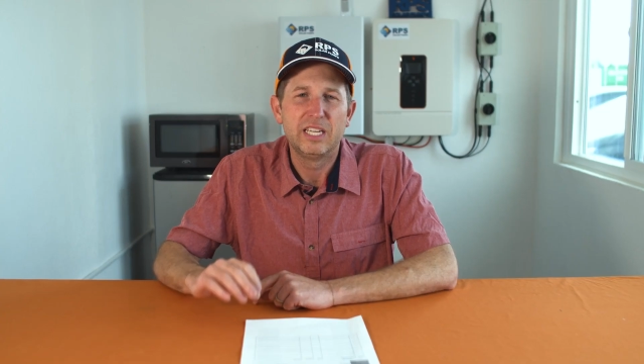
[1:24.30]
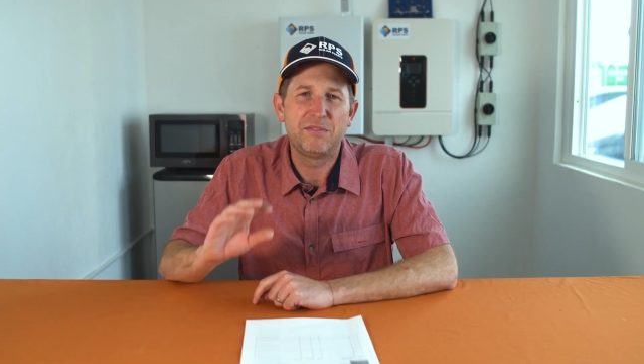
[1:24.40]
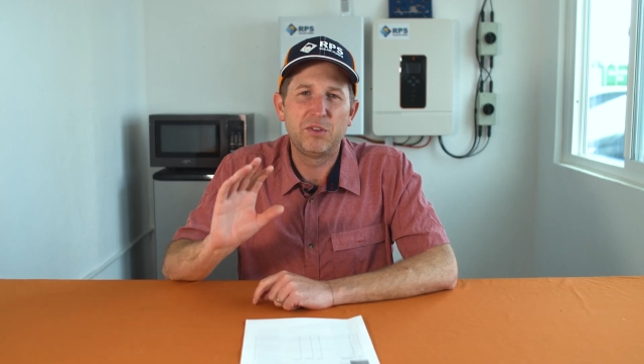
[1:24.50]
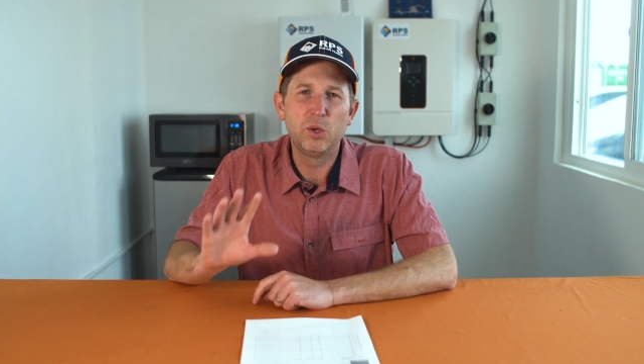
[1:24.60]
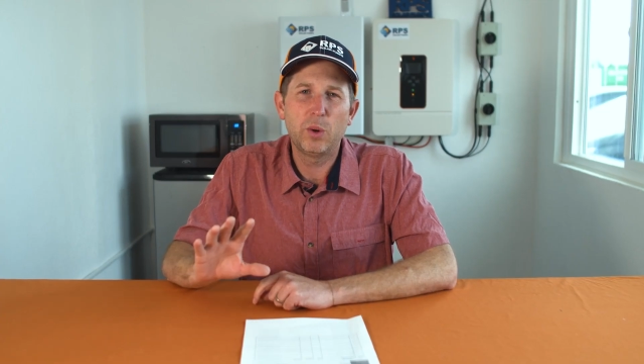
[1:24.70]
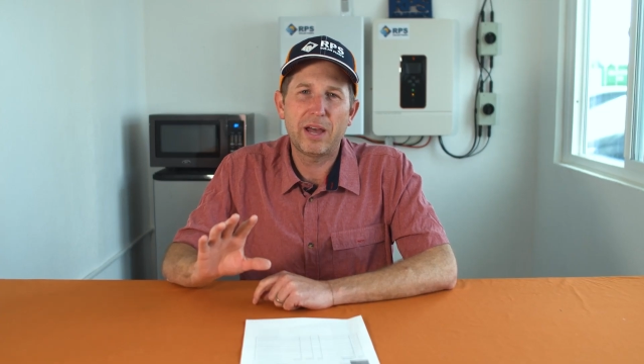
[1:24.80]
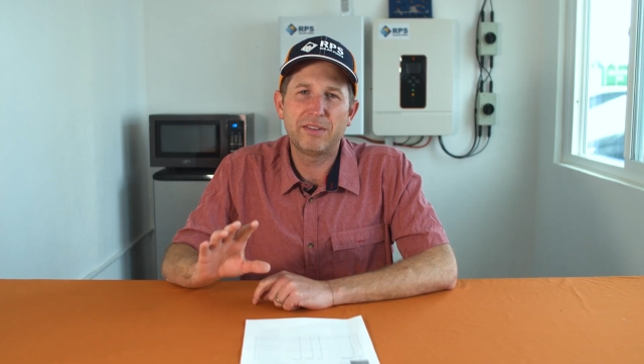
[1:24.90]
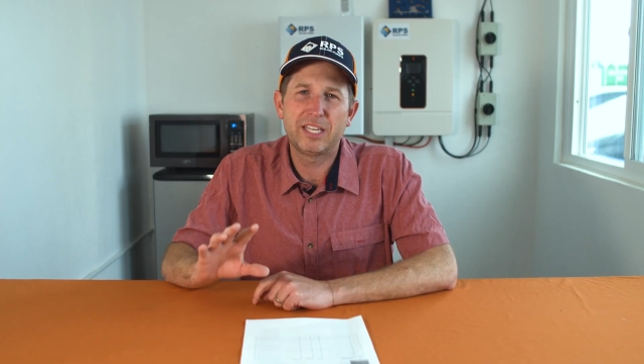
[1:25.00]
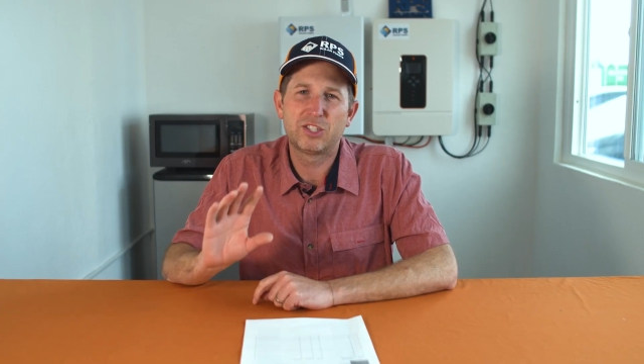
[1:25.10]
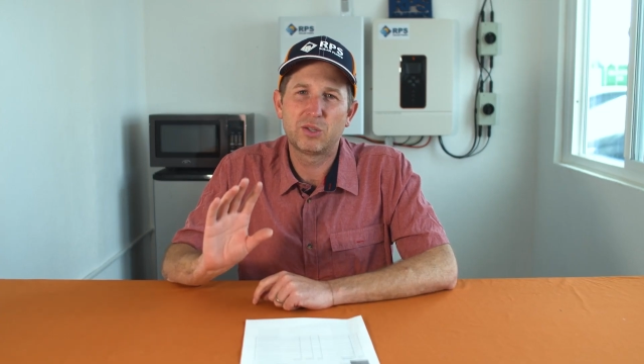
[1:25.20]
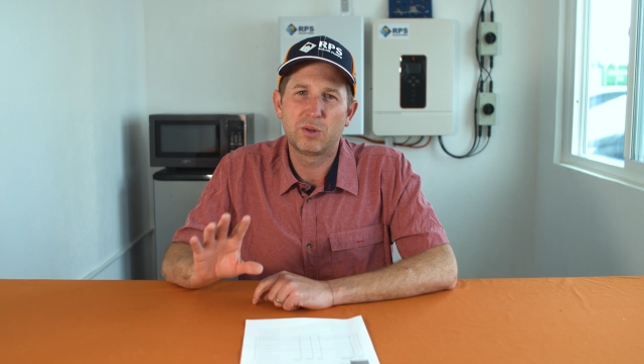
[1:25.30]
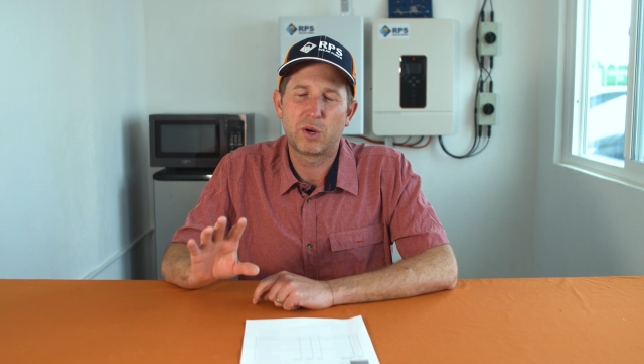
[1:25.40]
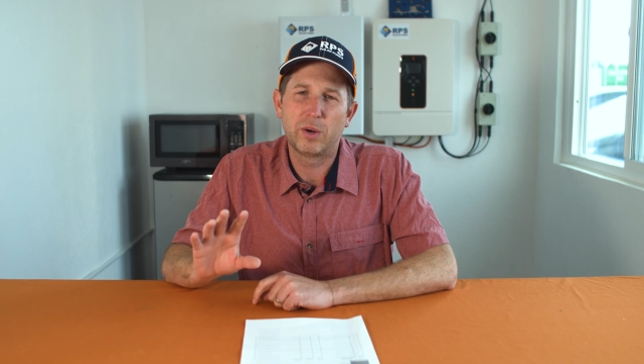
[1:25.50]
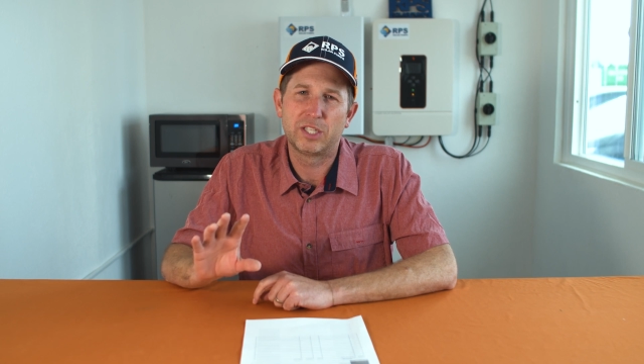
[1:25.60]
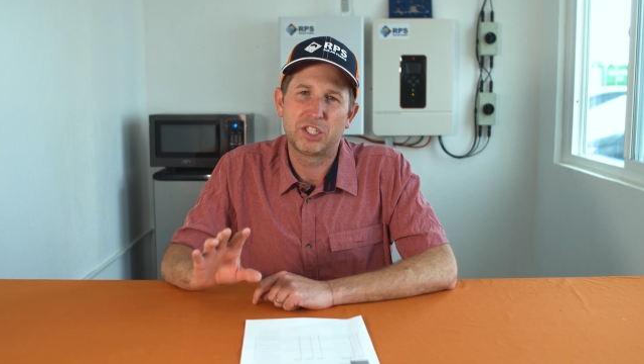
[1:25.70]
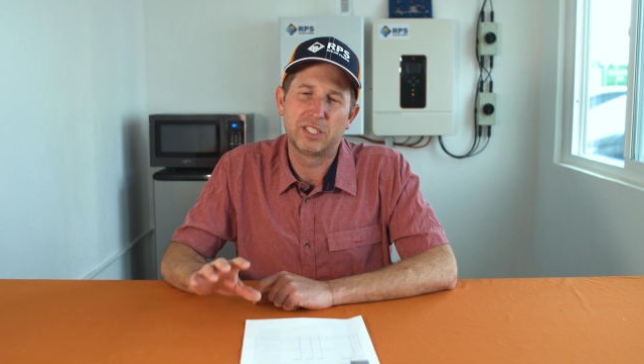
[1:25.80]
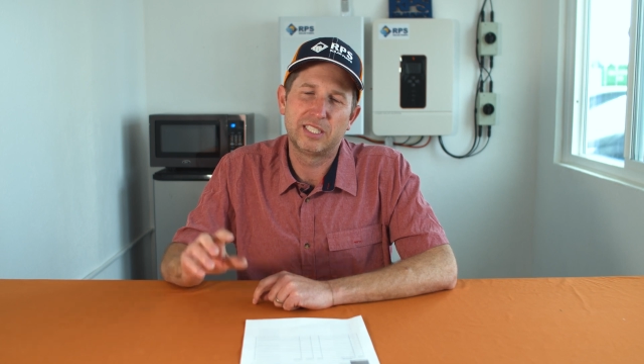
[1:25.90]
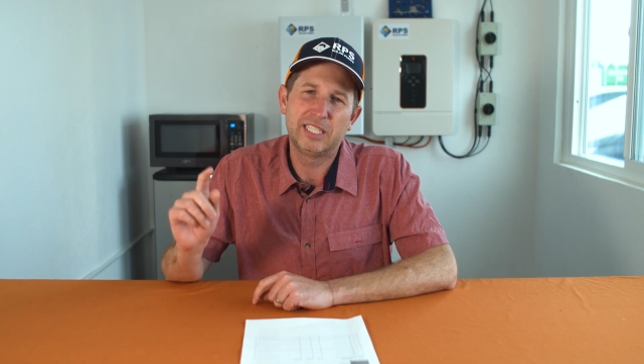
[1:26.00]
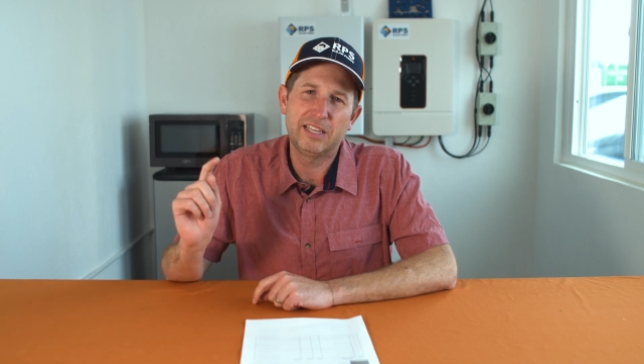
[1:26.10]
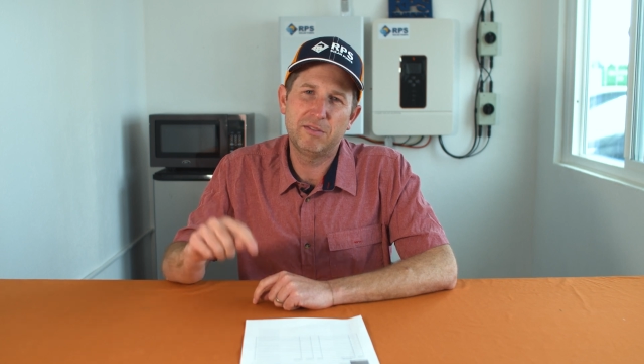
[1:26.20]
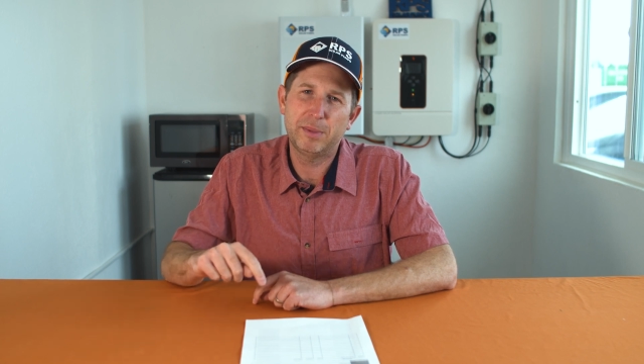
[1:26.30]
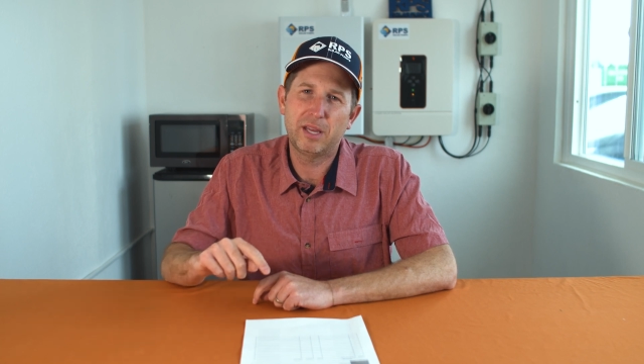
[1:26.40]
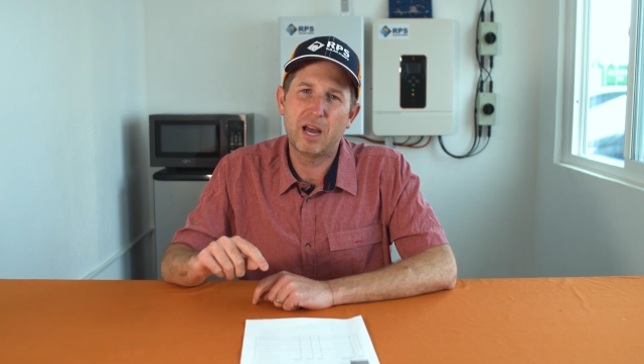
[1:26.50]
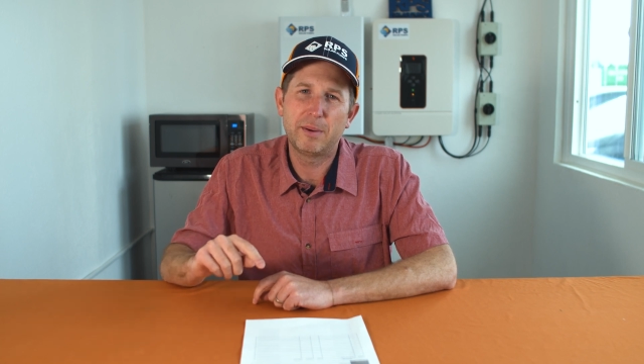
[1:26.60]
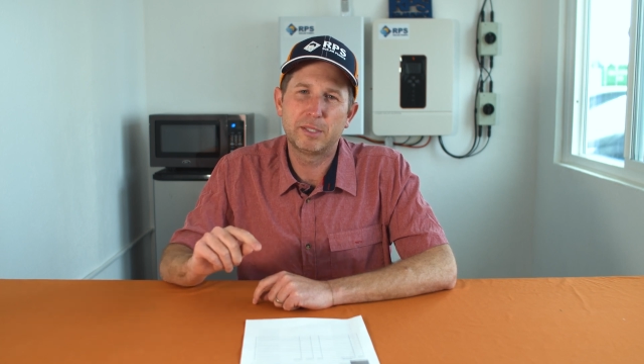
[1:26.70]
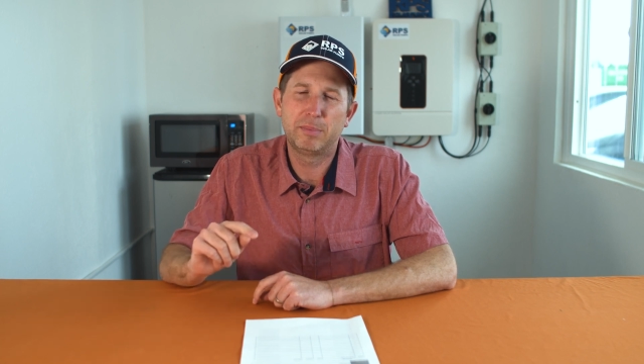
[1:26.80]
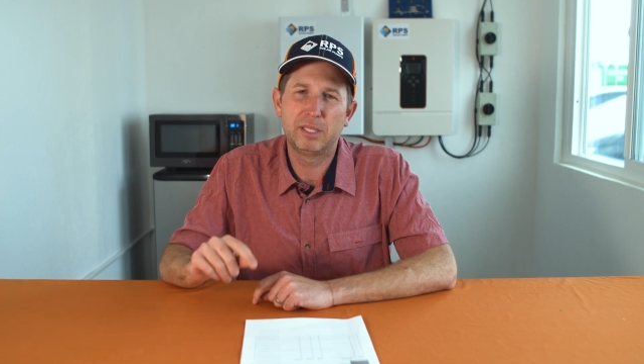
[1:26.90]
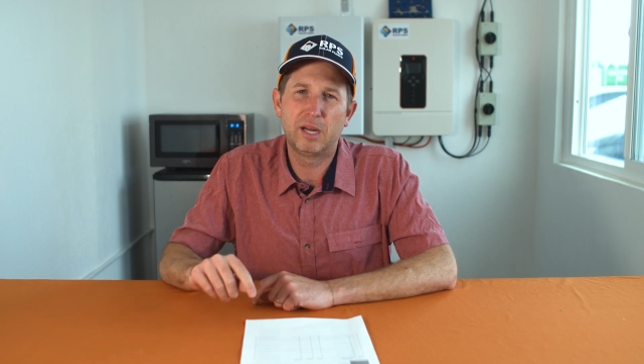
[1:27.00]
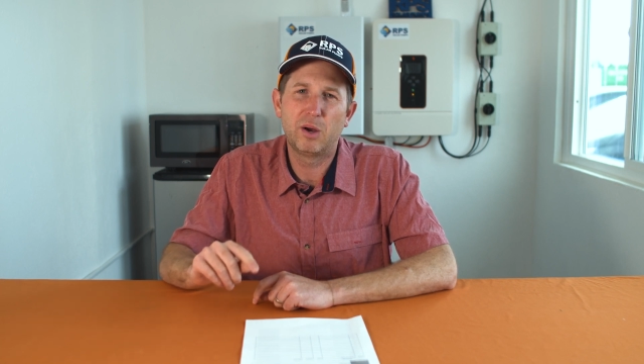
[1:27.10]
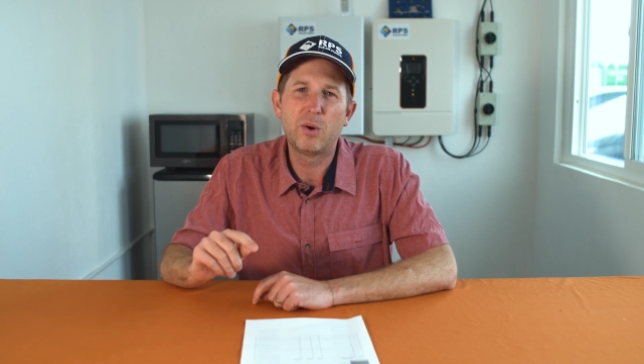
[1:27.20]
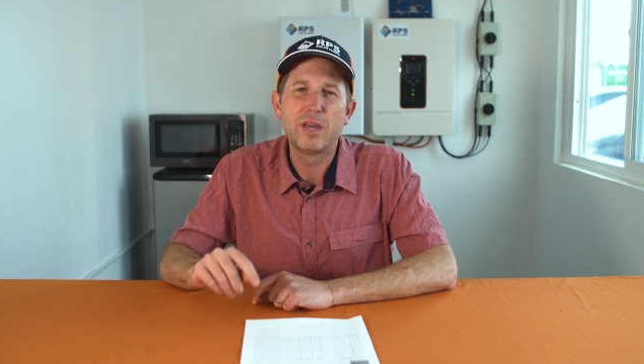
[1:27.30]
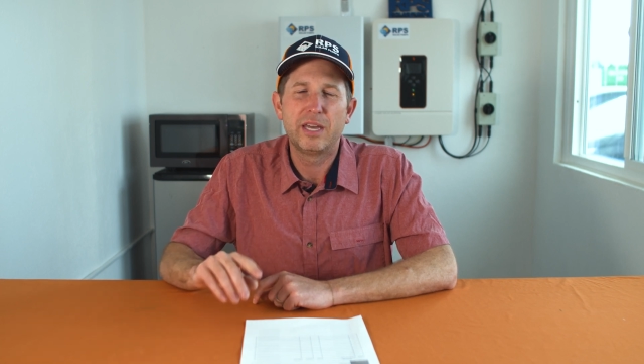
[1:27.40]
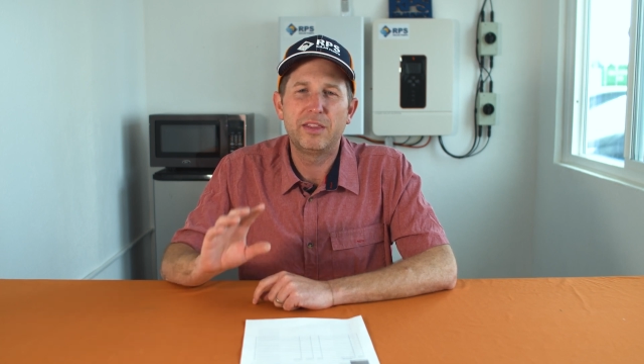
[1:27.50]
If you have any solar questions, leave them in the comments below